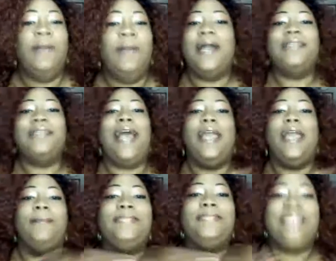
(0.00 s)
Because I
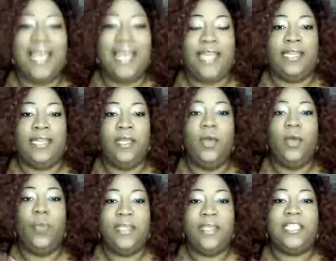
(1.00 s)
am done
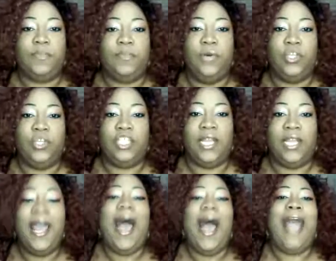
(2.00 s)
with this bullshit.